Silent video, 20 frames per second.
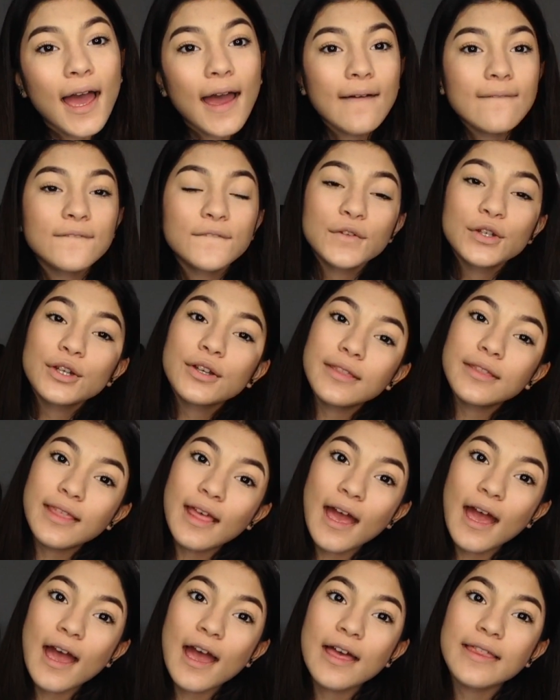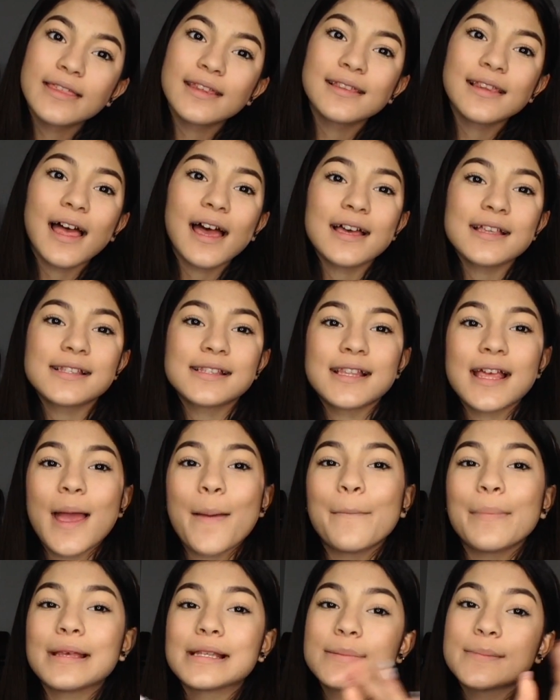After that, the last
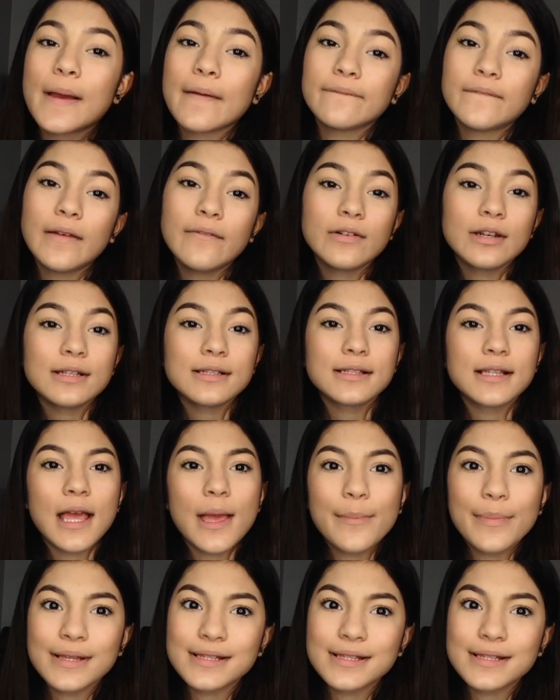step is my favorite step.